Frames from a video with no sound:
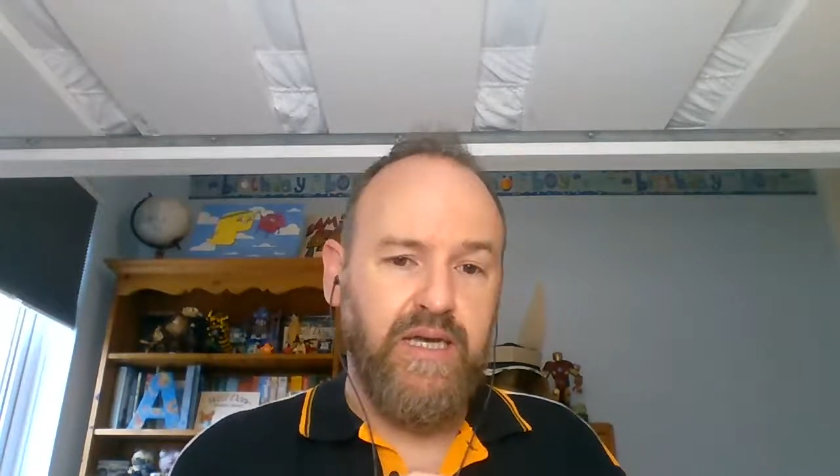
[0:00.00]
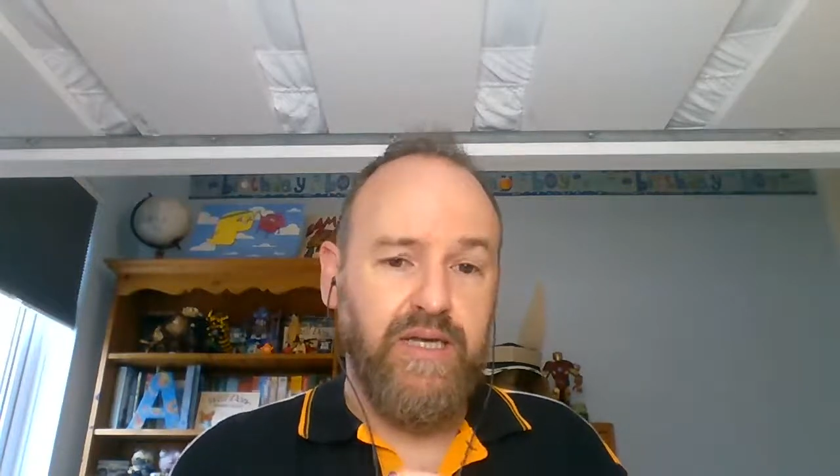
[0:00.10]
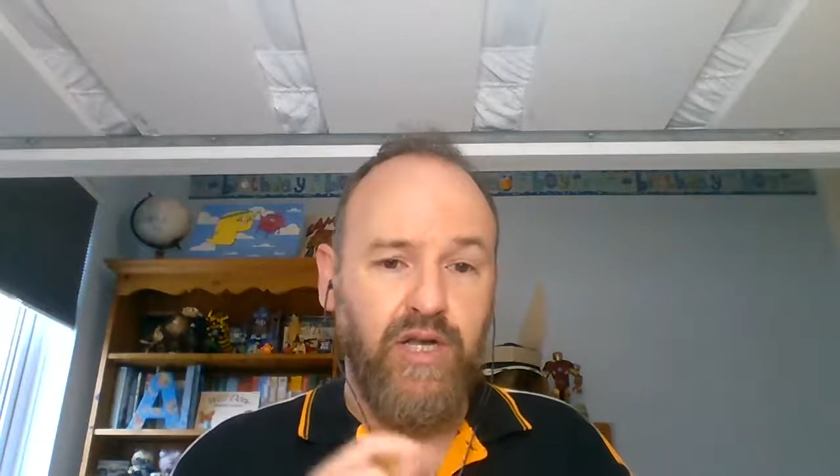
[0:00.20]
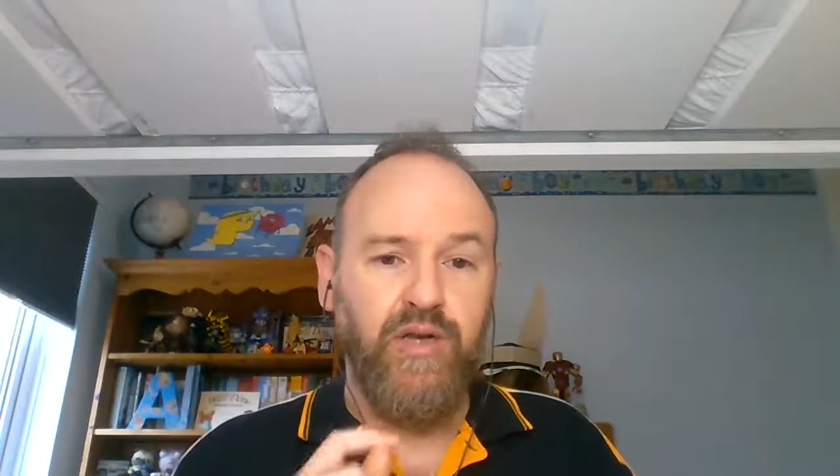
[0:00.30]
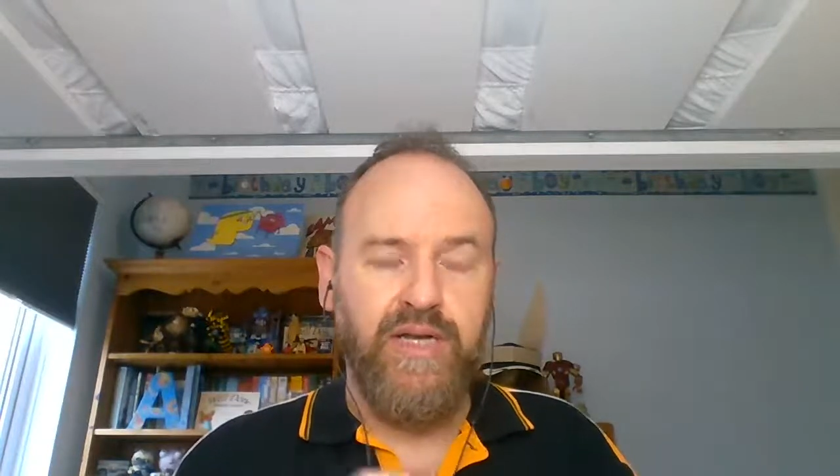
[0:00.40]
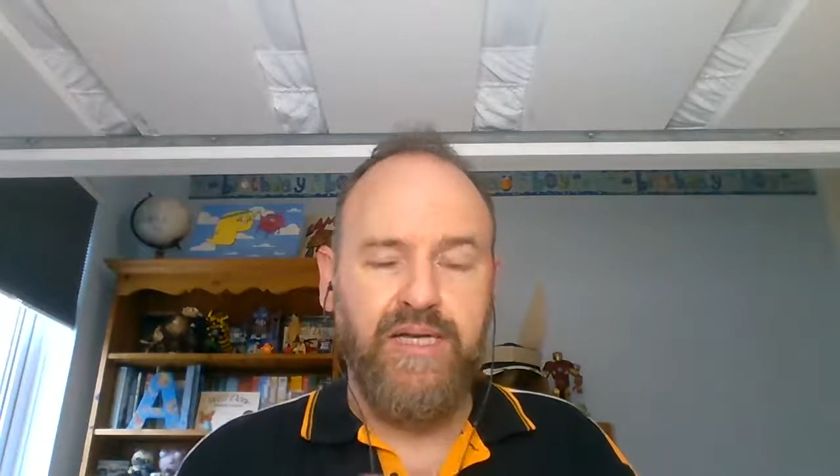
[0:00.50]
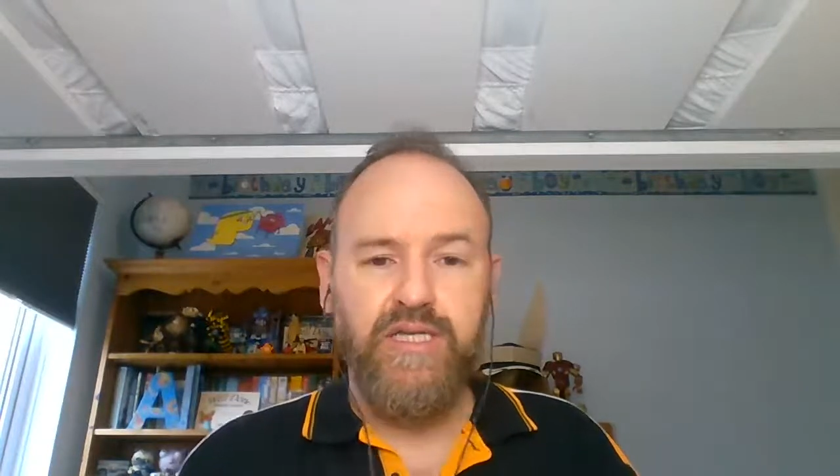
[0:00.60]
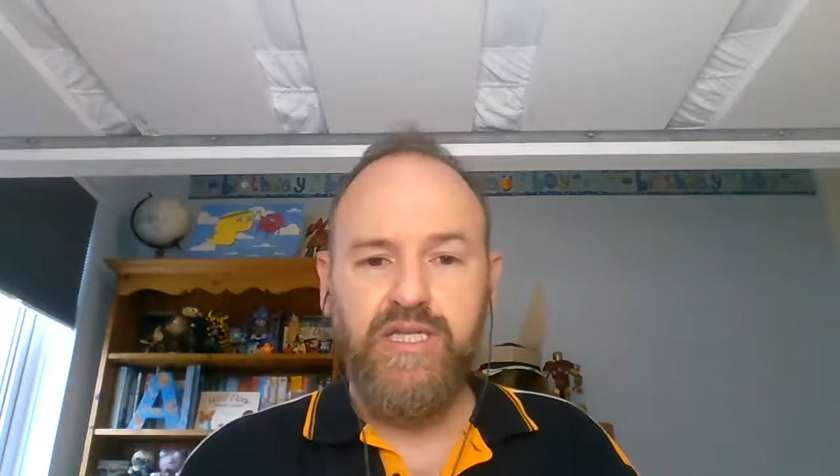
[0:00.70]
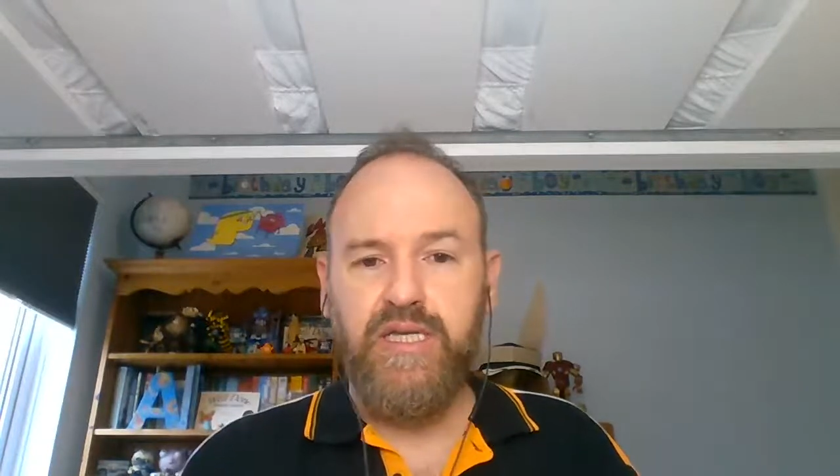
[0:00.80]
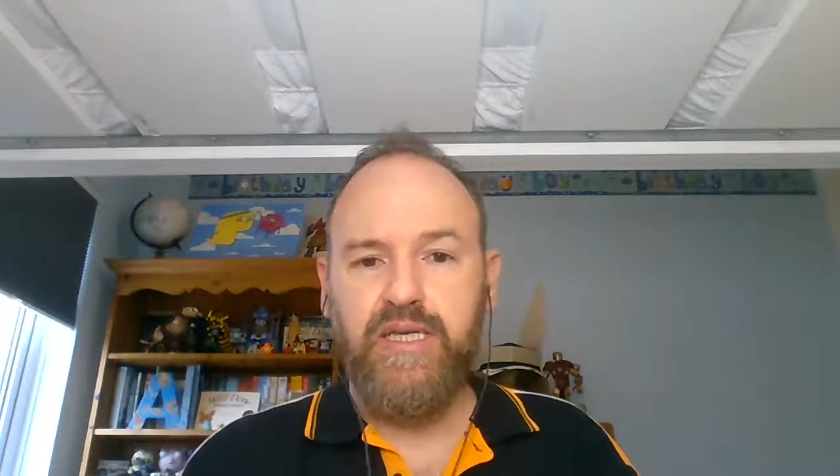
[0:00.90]
known
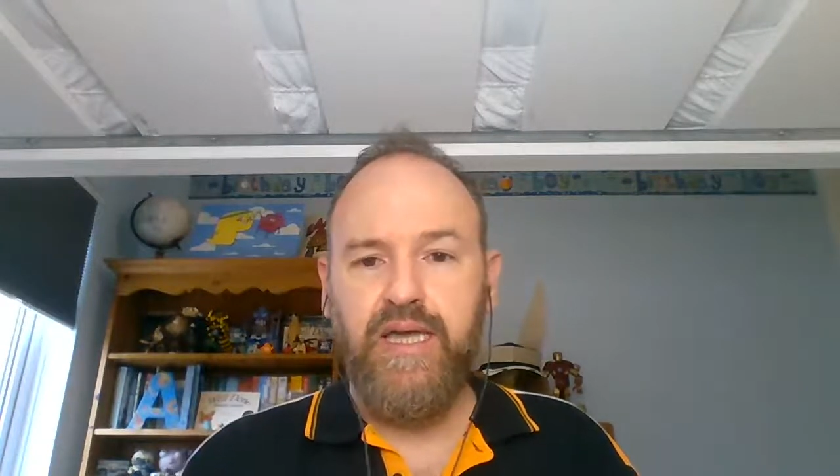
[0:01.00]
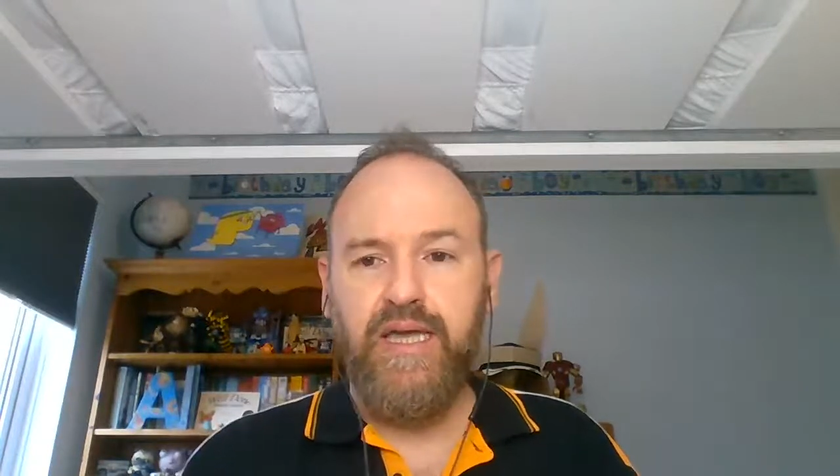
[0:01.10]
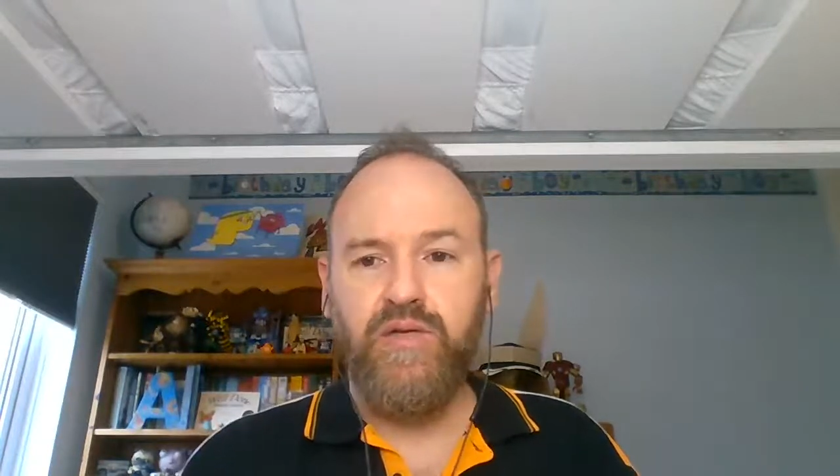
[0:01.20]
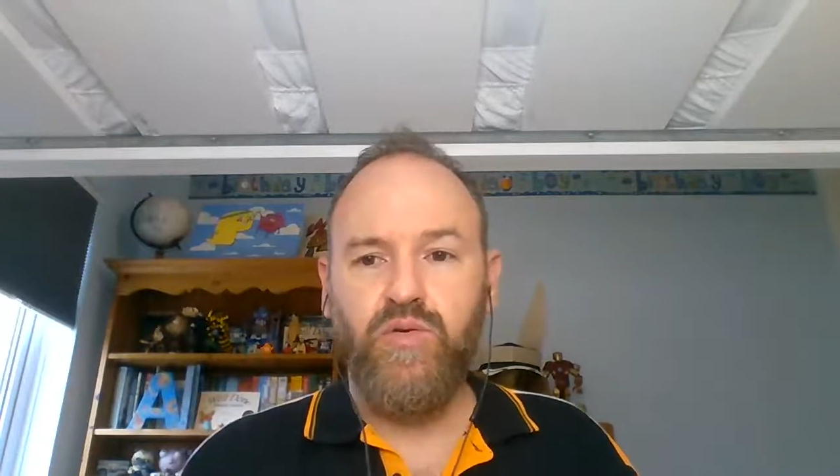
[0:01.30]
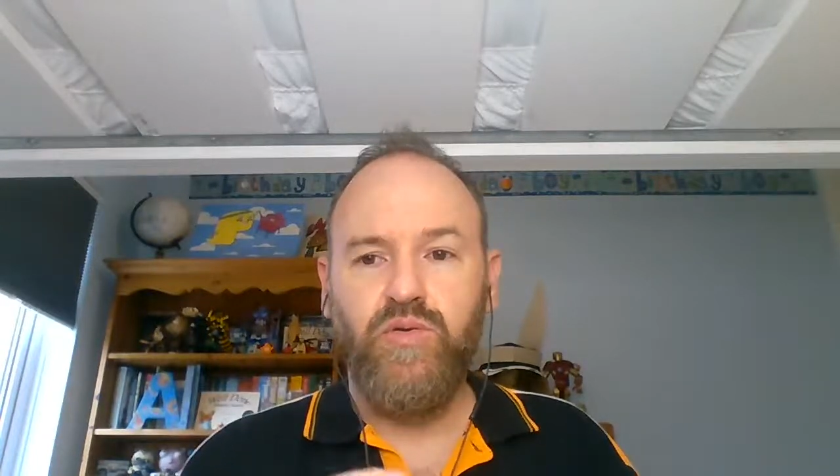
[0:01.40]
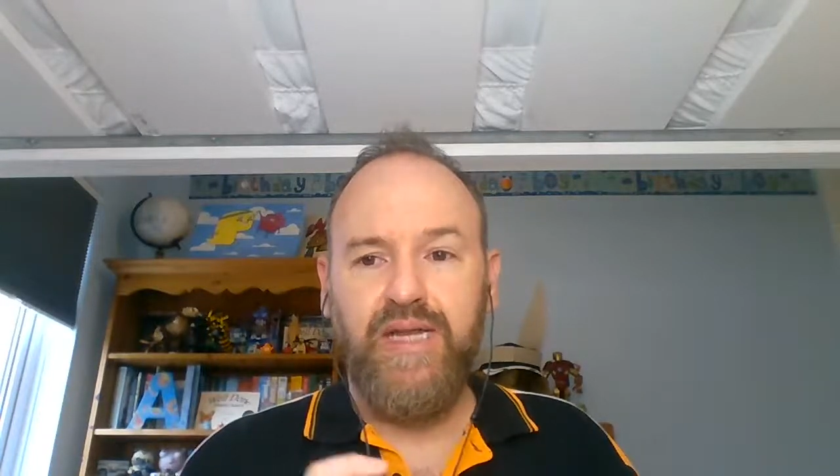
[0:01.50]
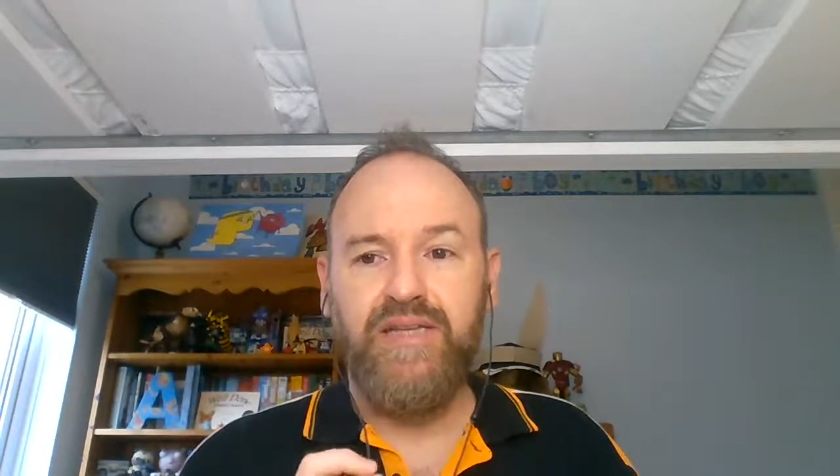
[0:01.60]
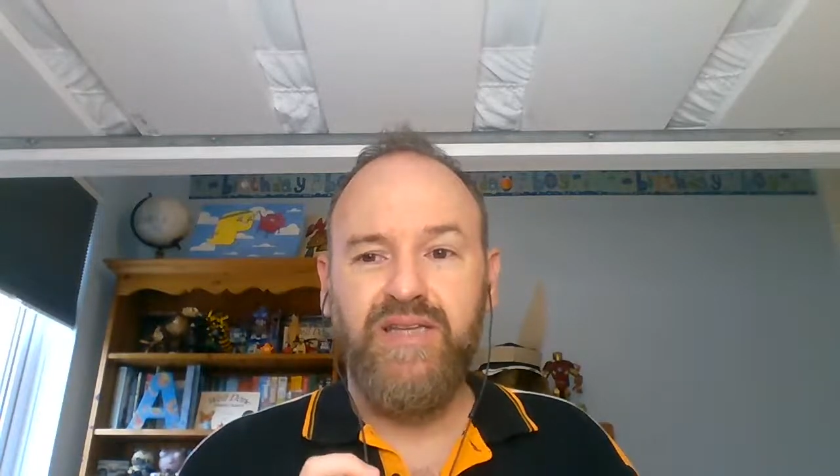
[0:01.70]
allergy, and or need